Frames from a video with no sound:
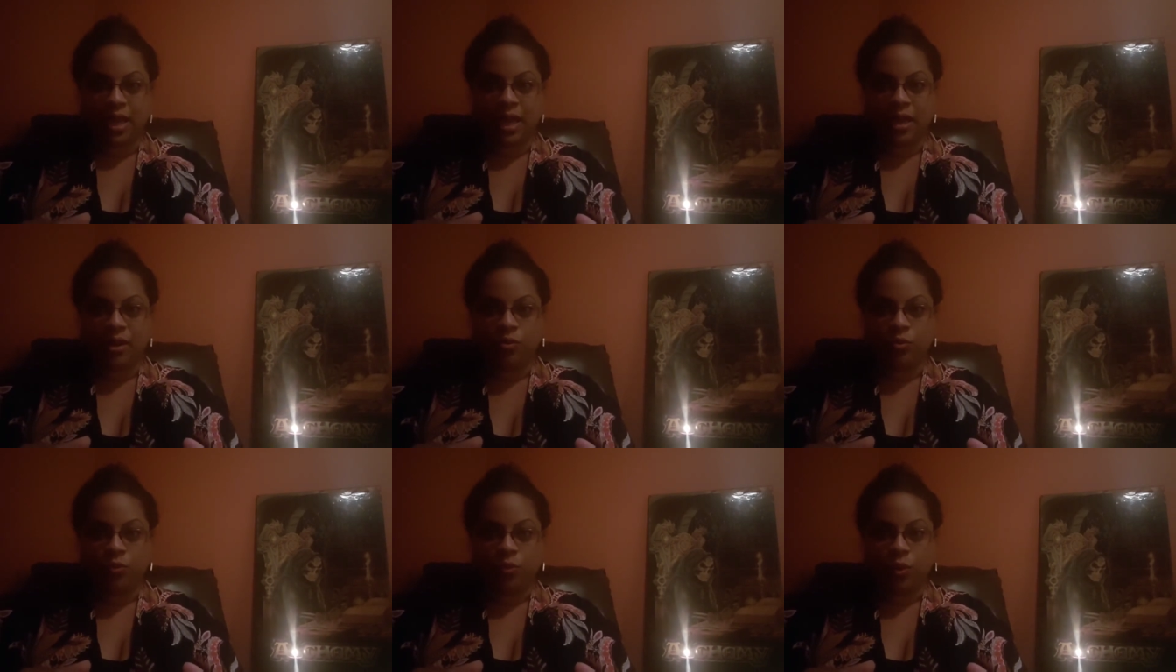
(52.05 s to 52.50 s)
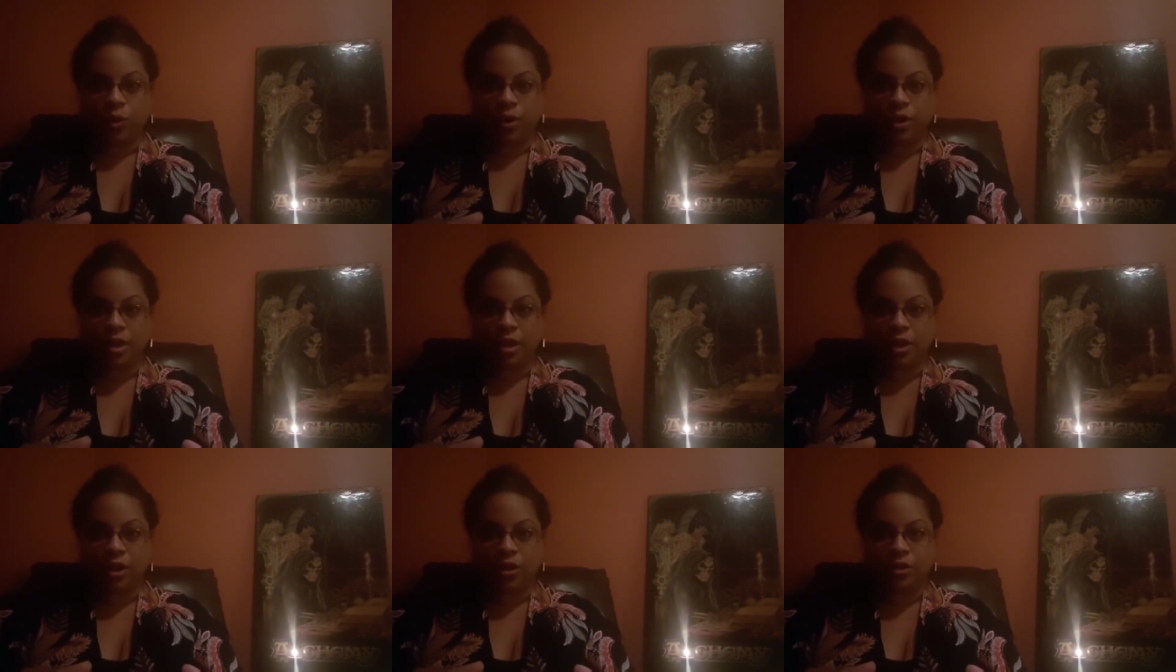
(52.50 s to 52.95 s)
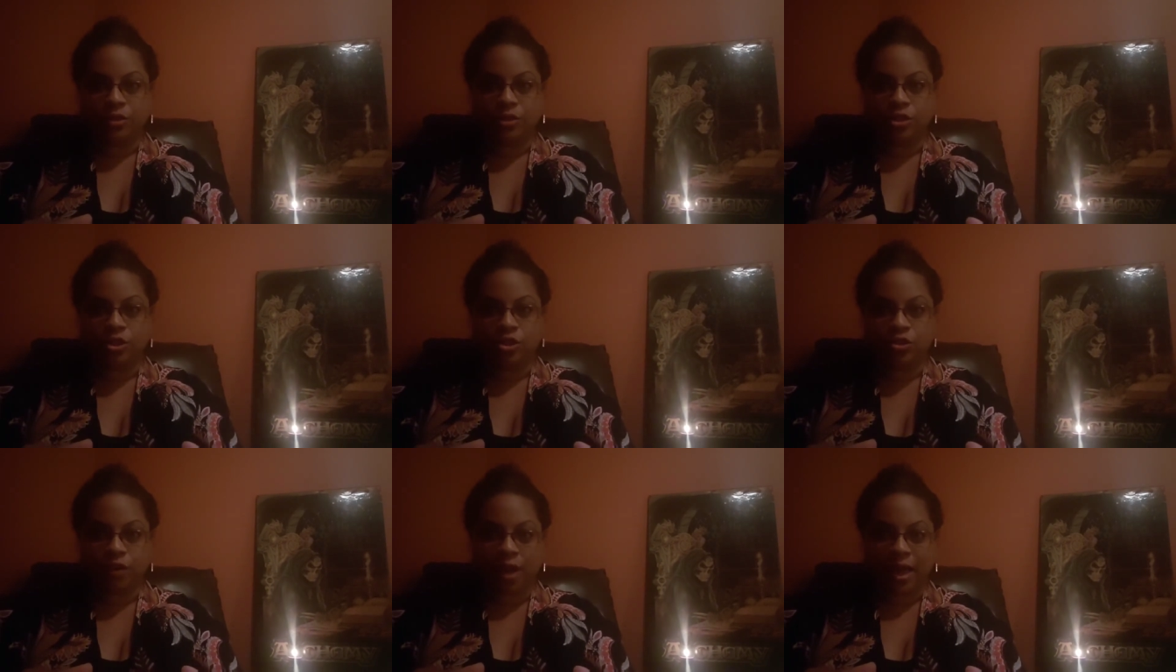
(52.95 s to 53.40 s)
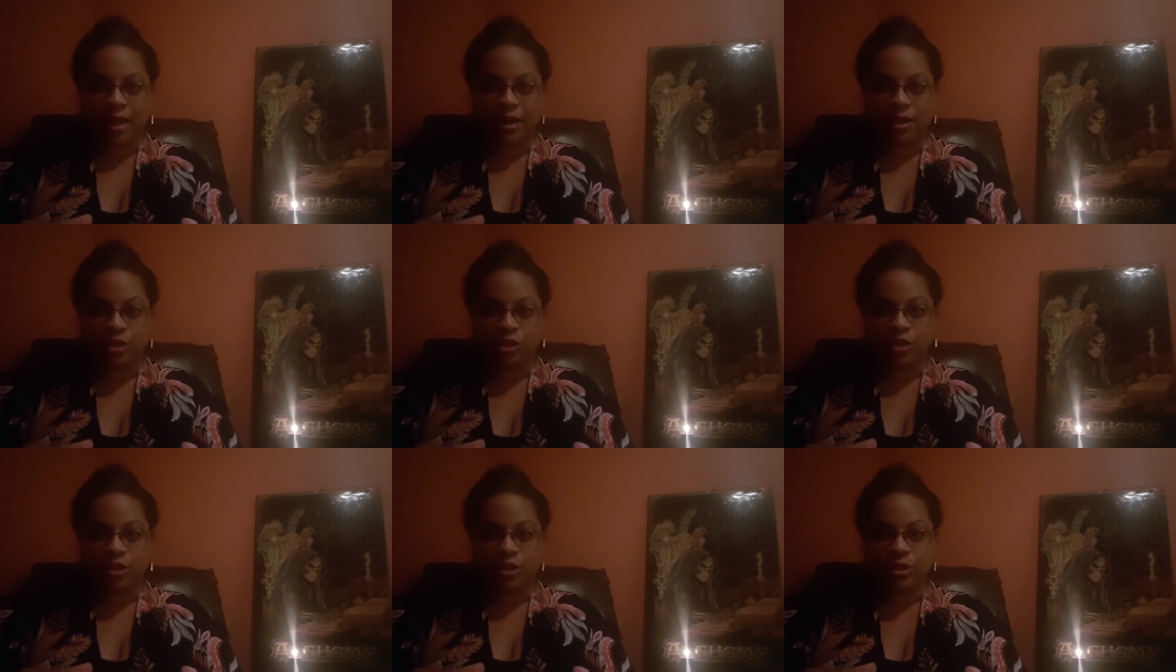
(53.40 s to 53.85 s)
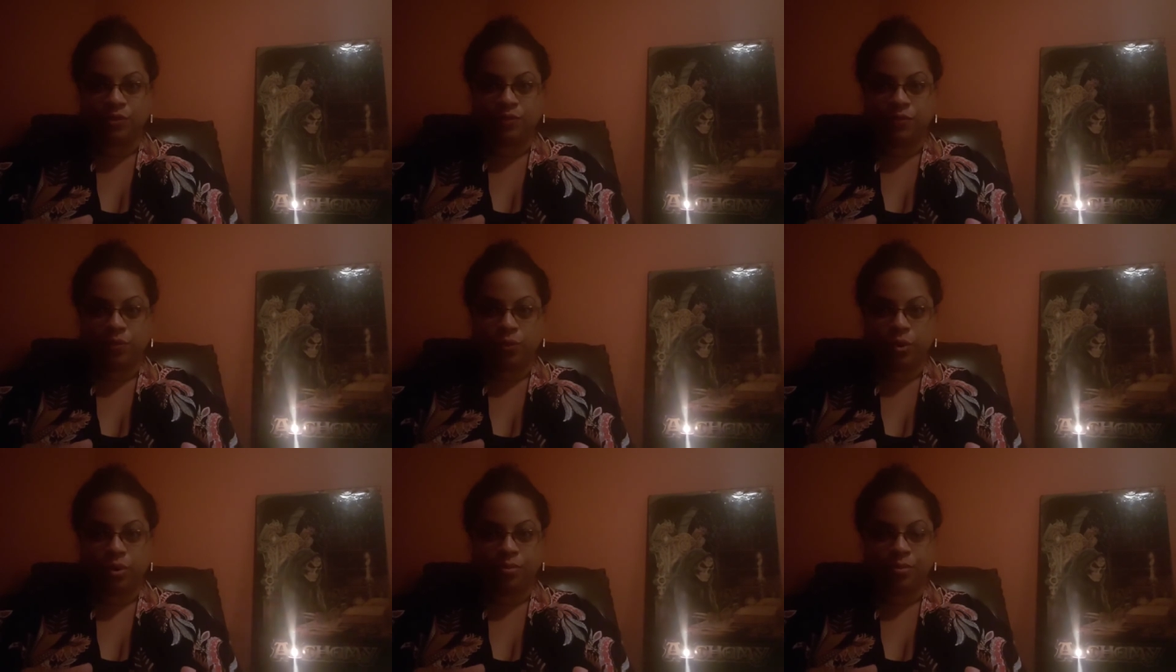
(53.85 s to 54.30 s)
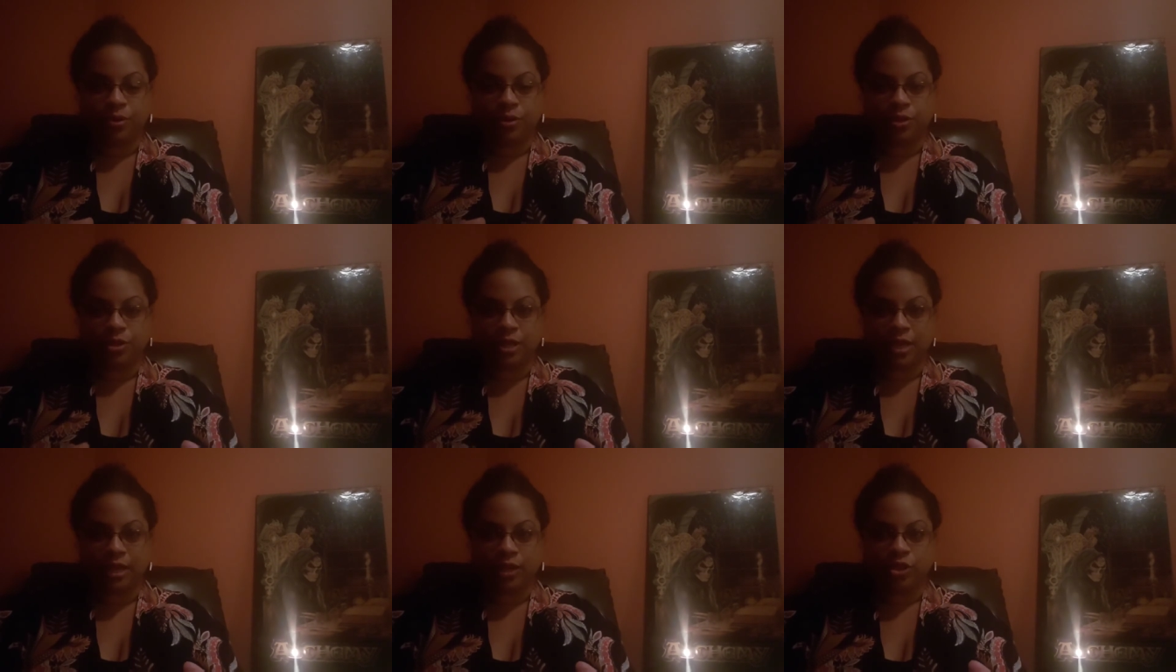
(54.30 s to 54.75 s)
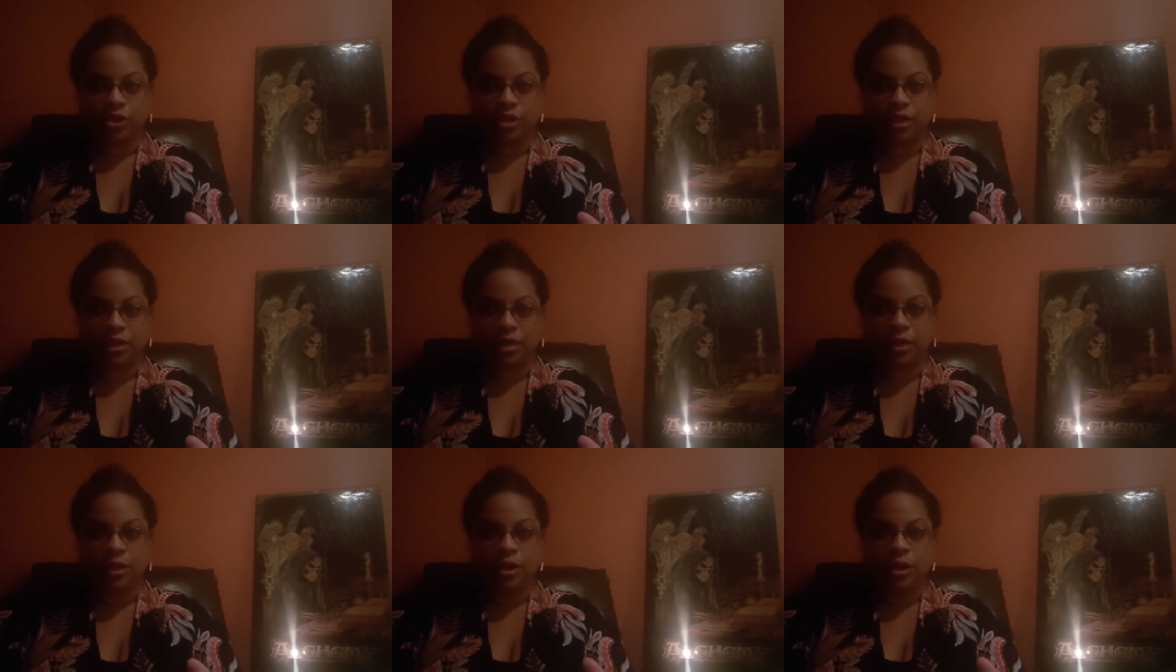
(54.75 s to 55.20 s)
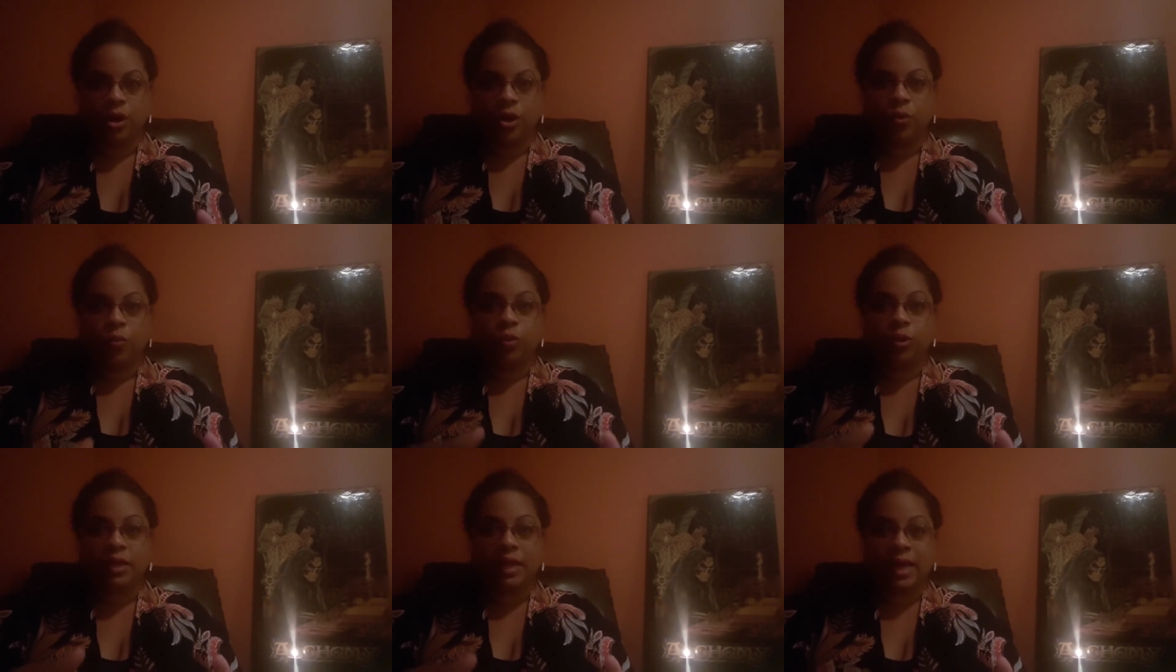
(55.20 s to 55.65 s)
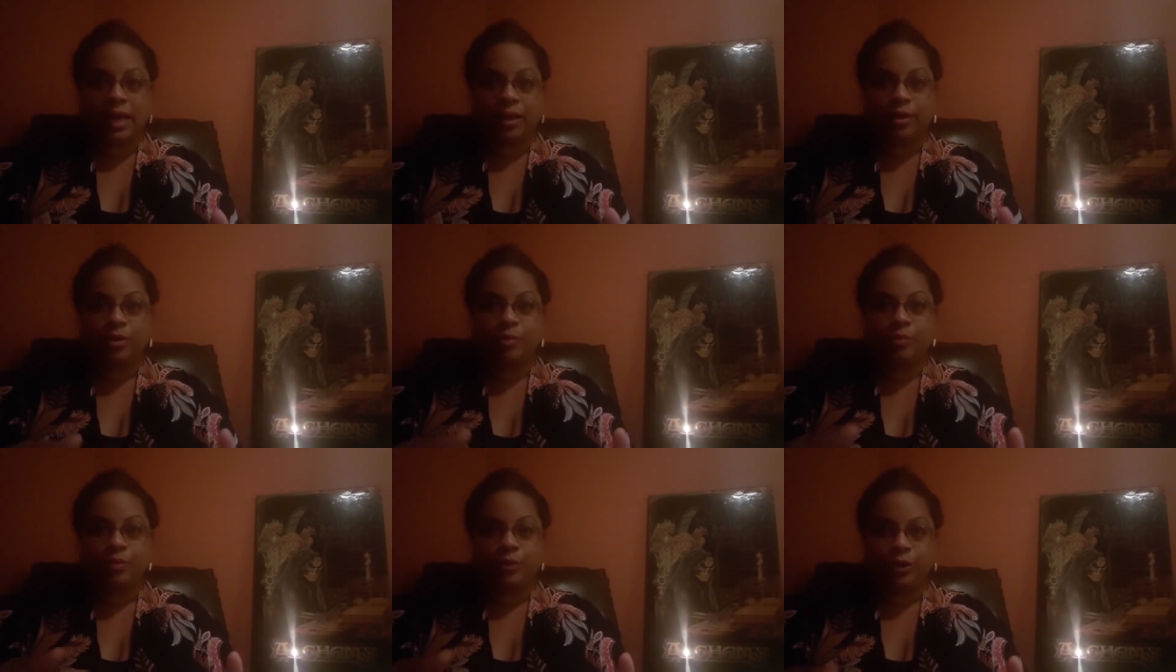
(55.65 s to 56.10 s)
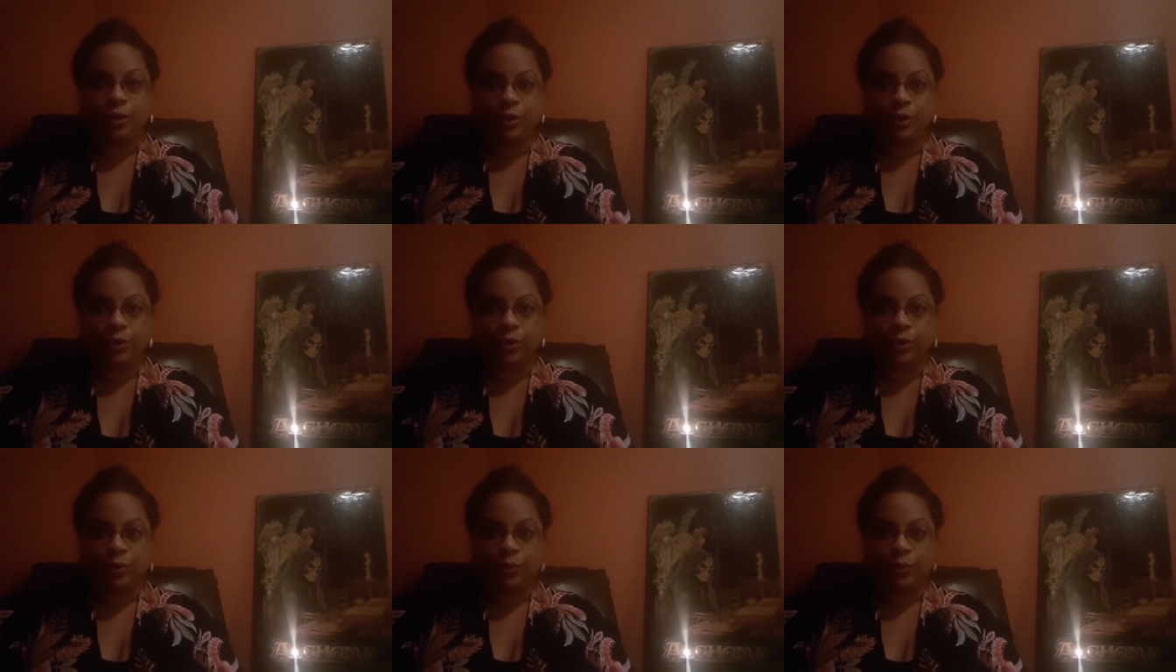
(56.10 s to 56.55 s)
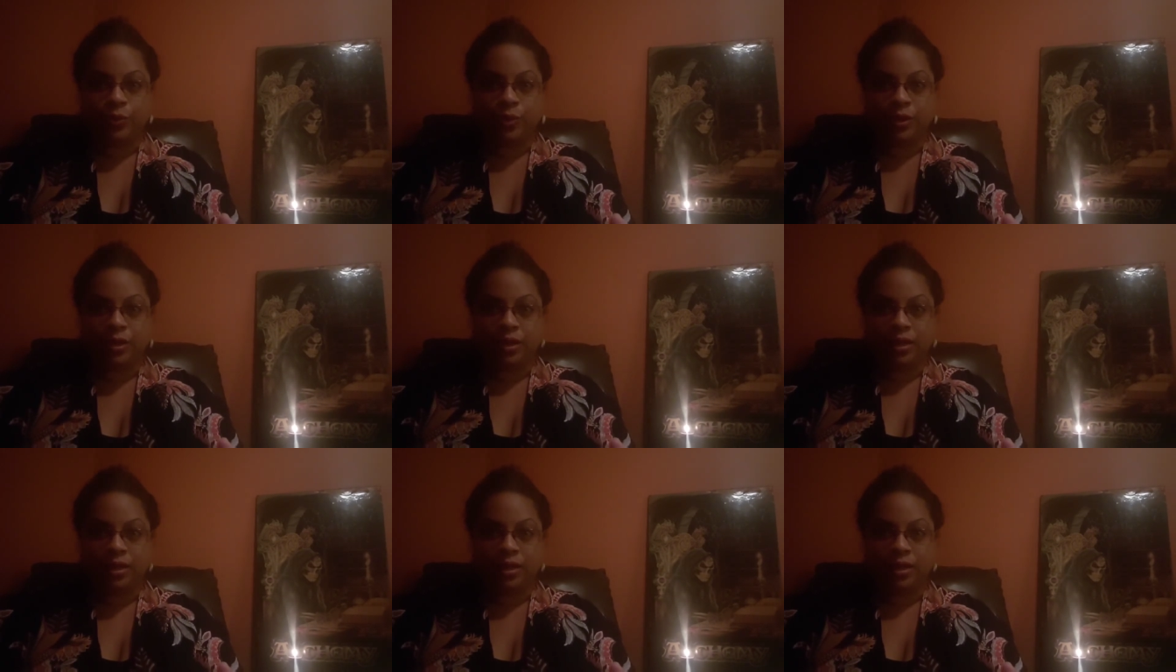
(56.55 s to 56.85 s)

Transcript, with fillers: and working on strategies for protection will help you